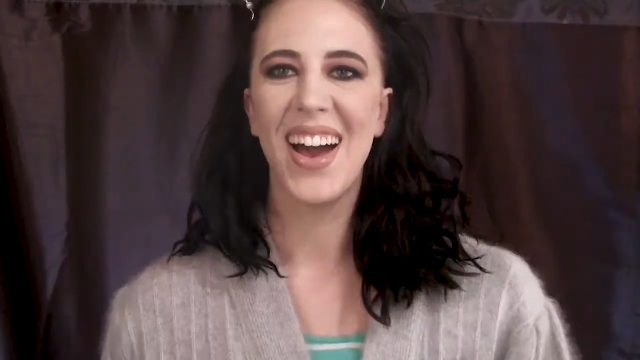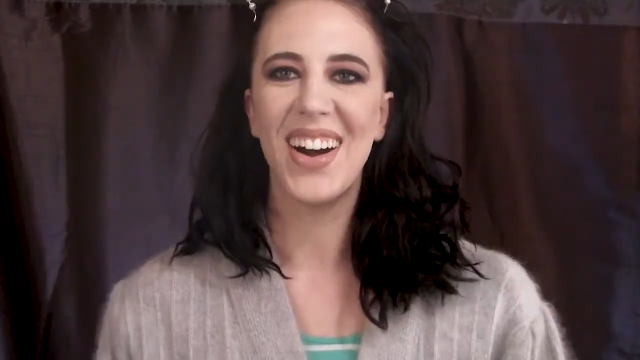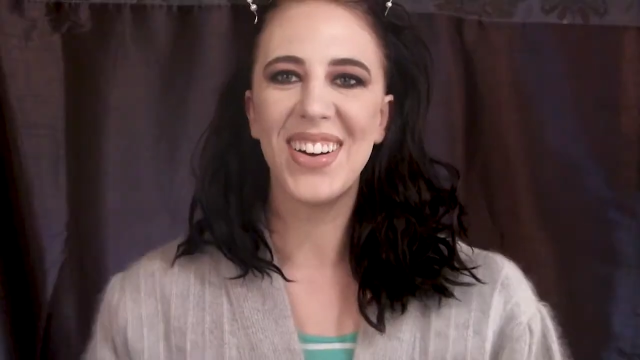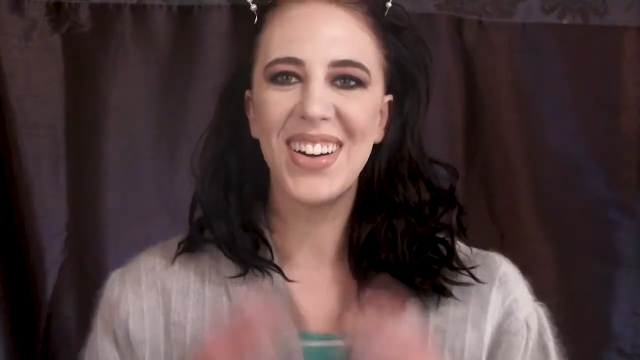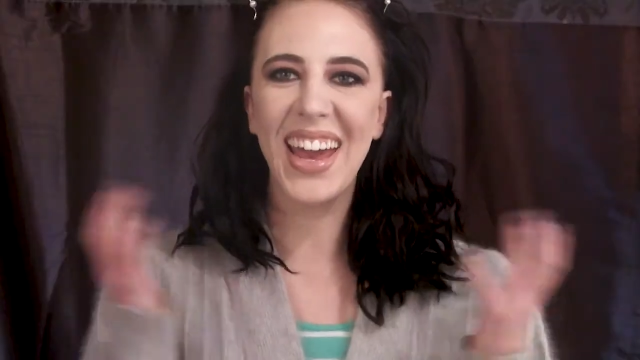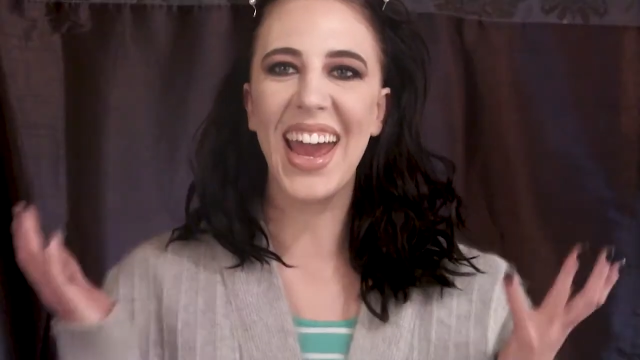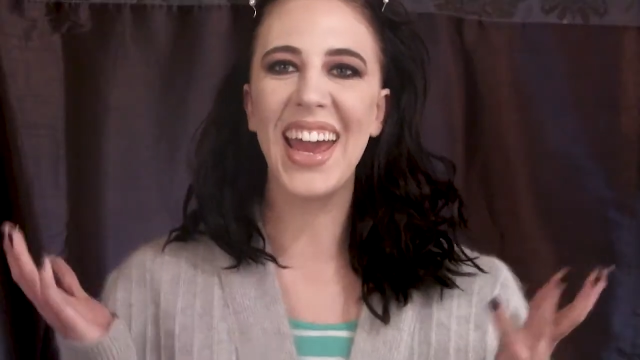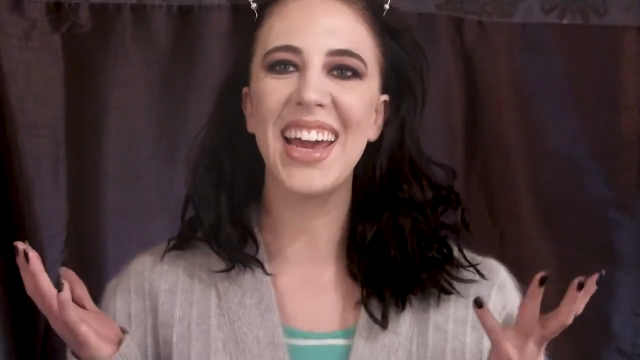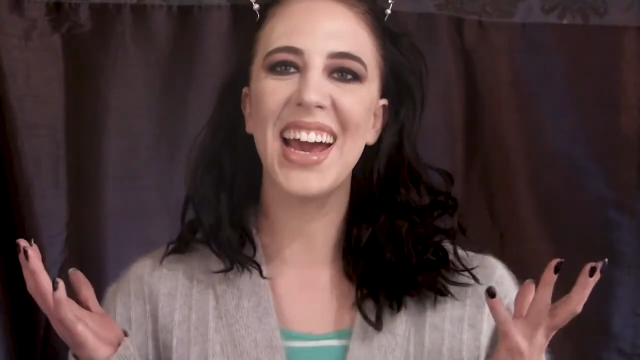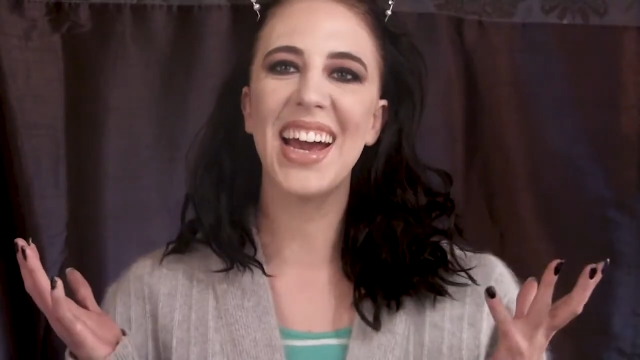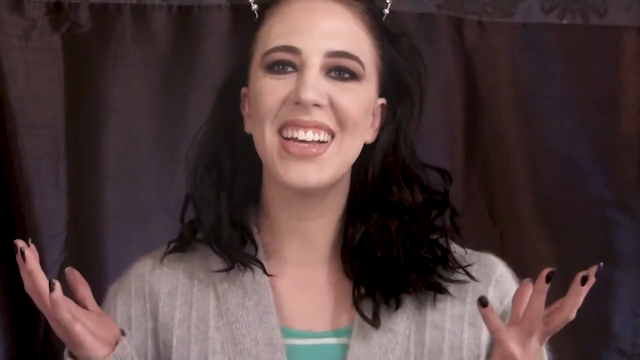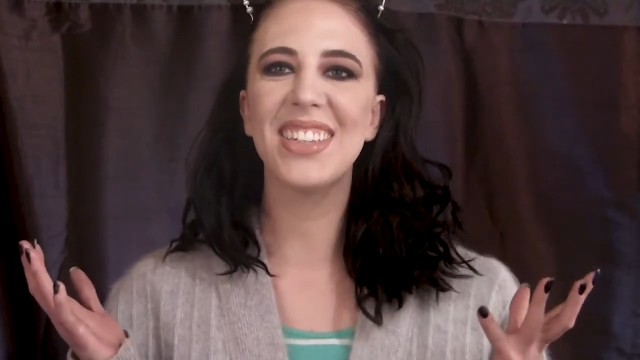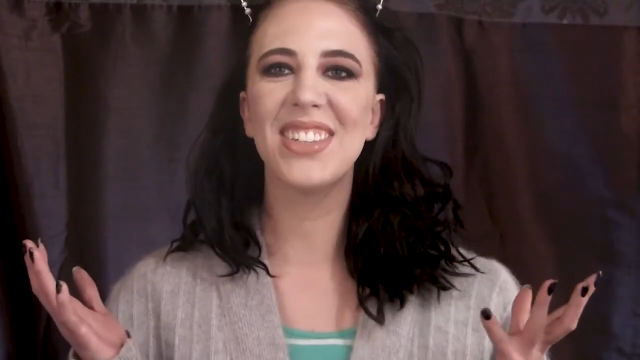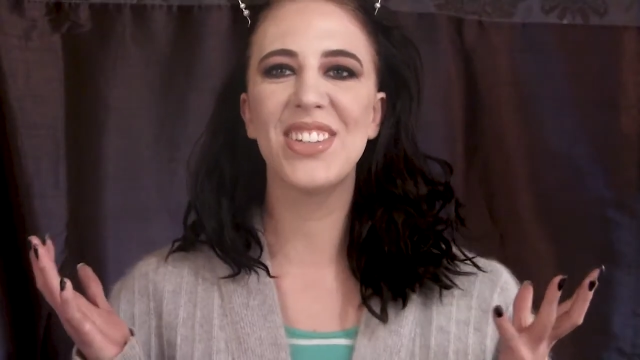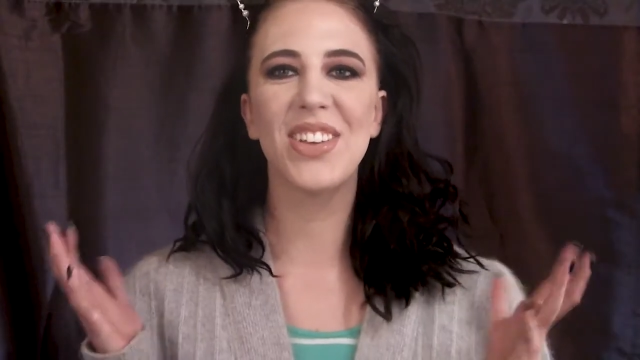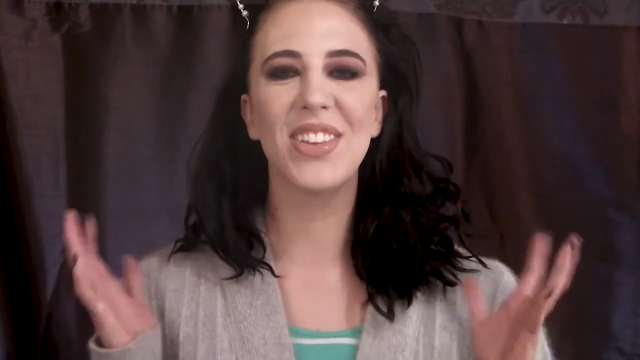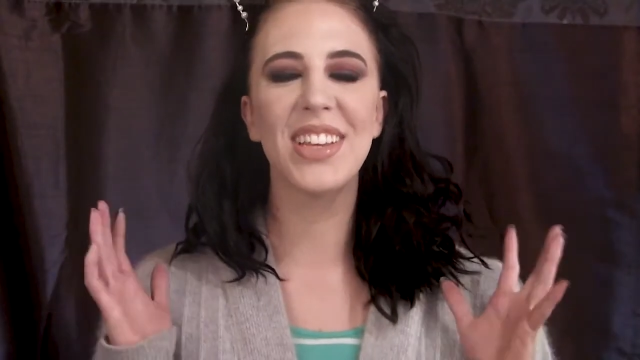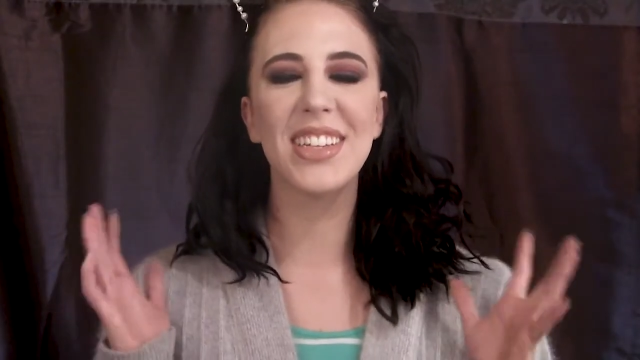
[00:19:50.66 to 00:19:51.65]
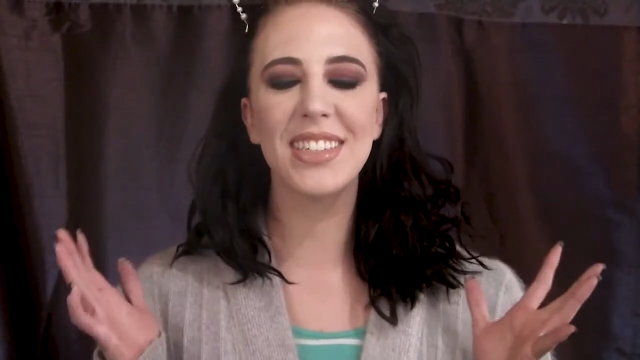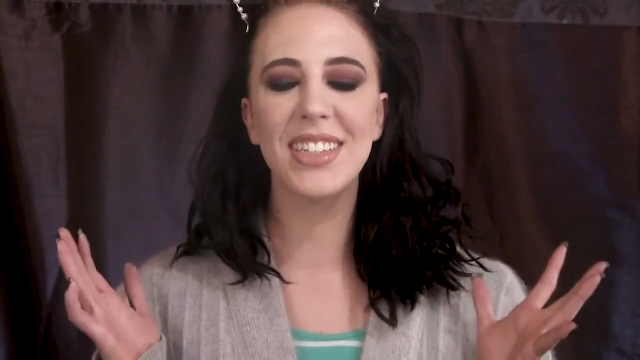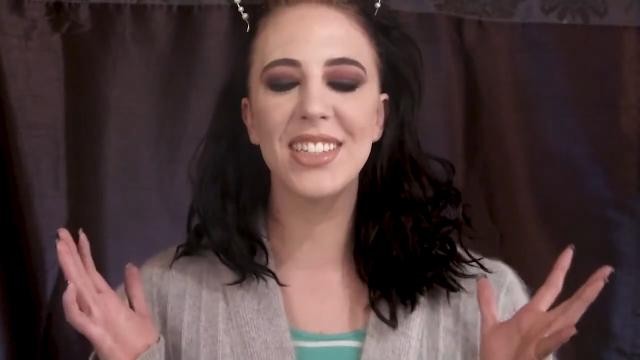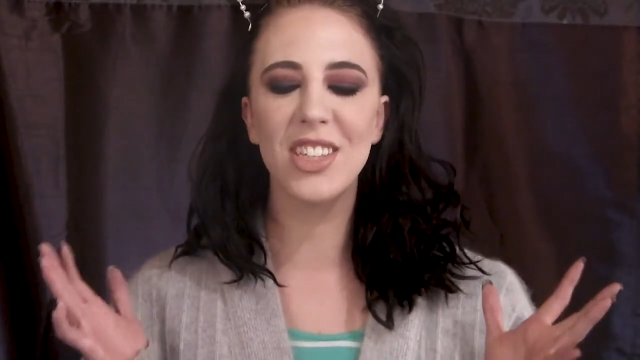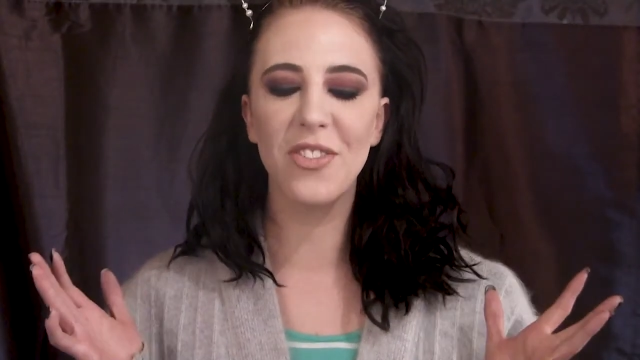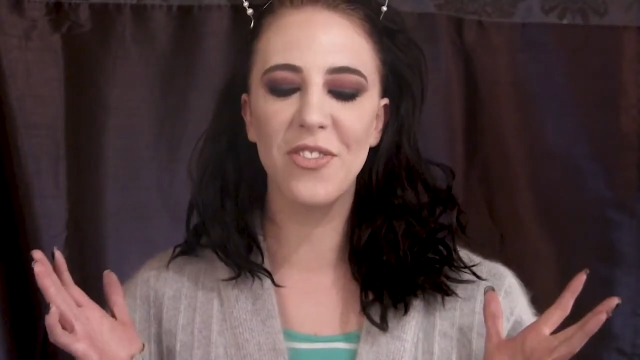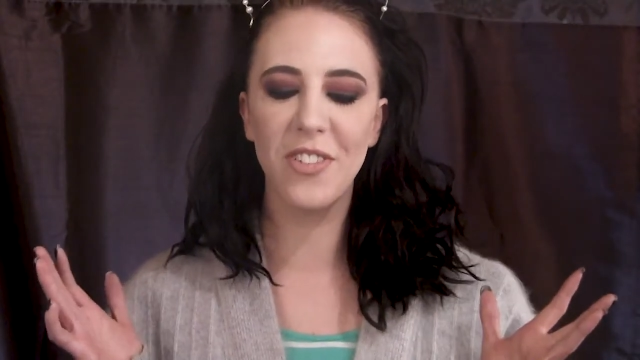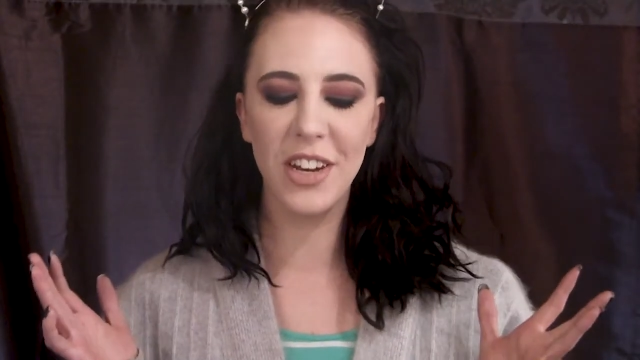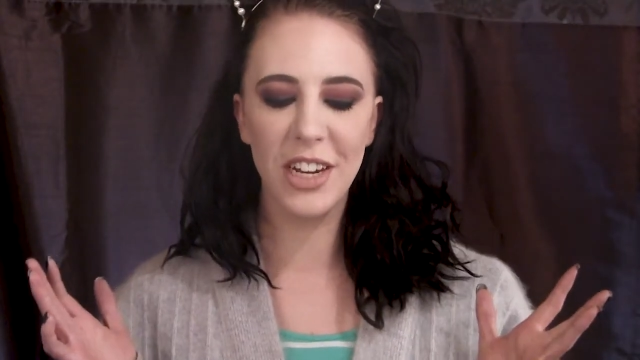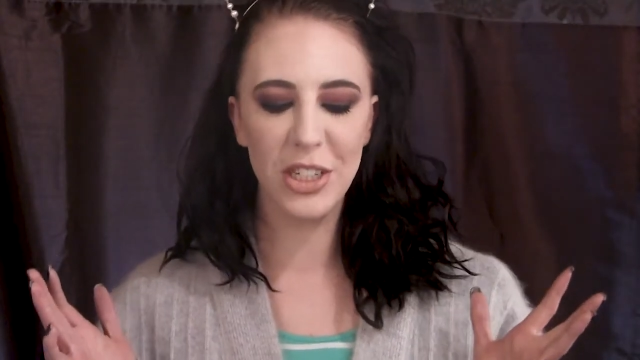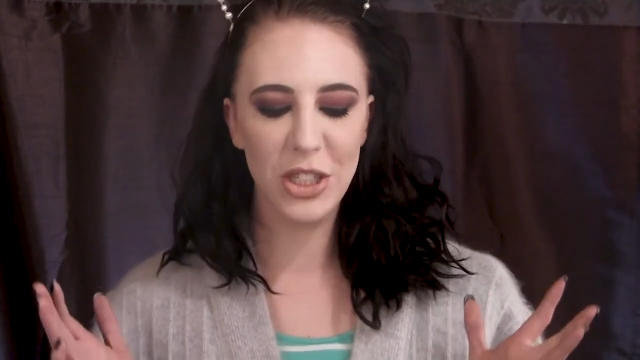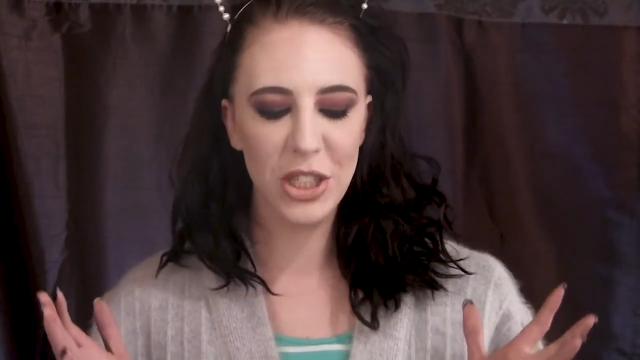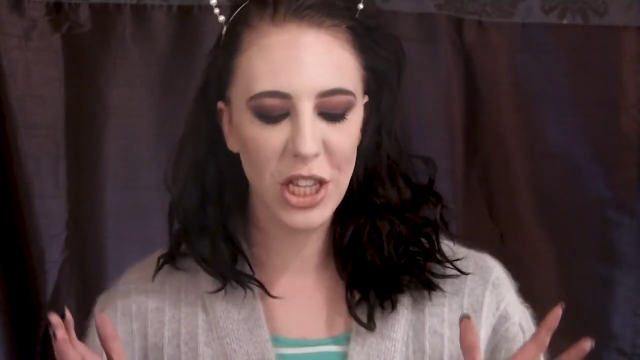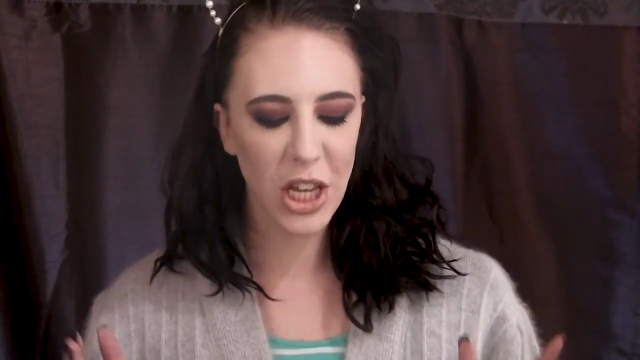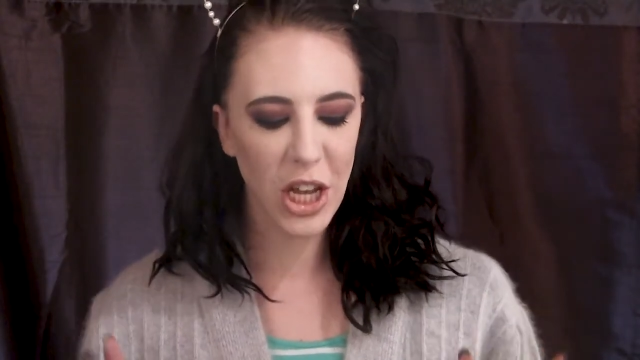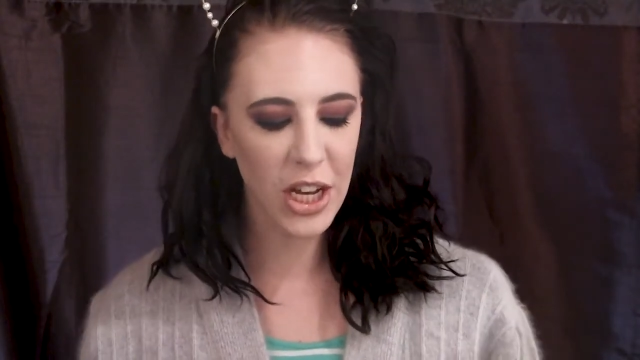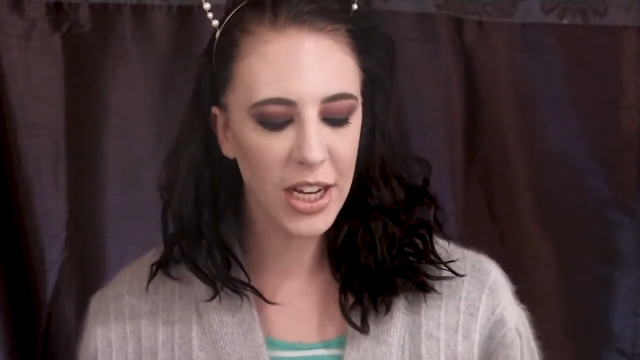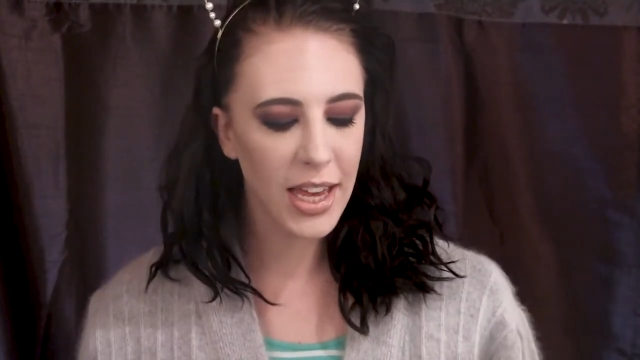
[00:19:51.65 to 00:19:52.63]
Okay guys, so this is the finished
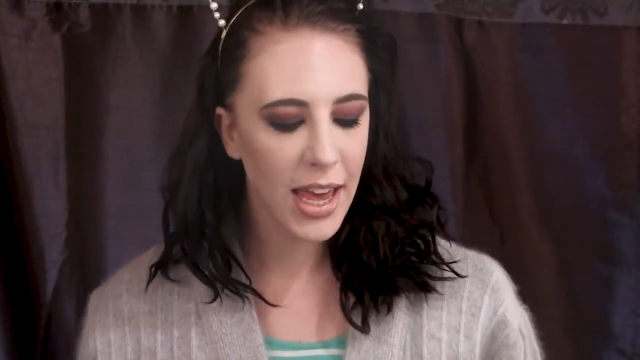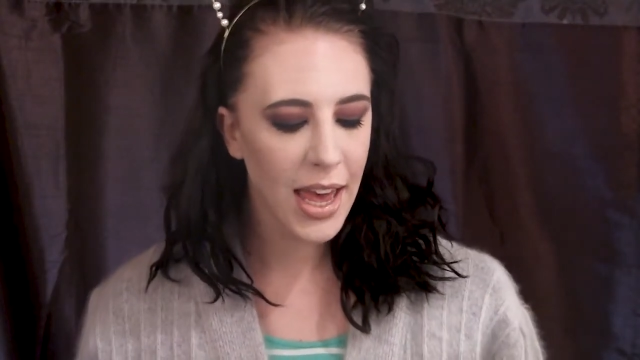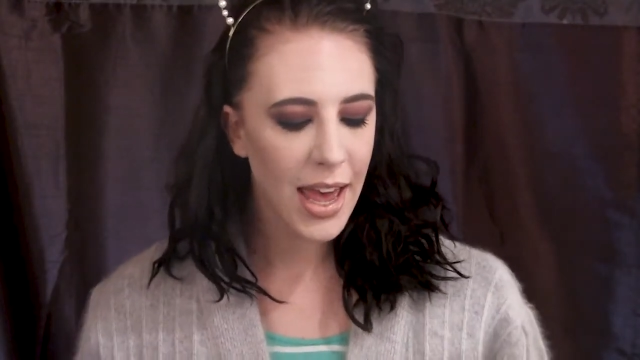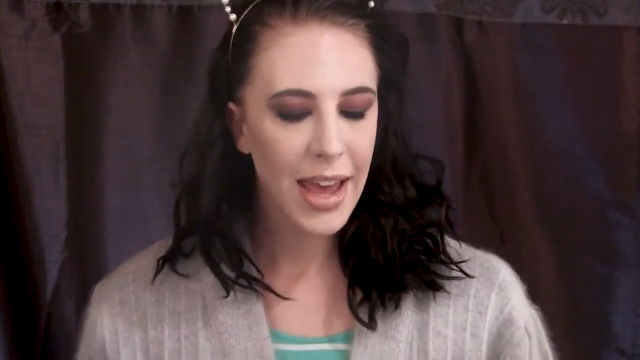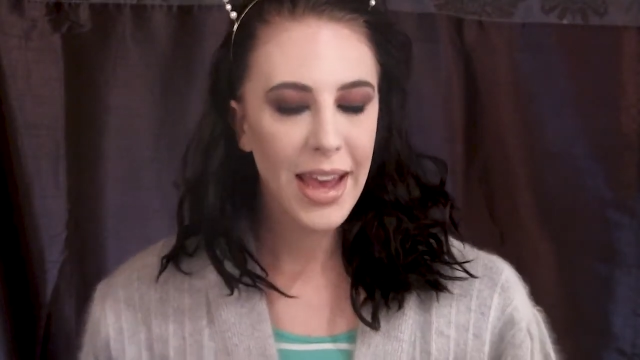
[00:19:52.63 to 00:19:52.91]
look.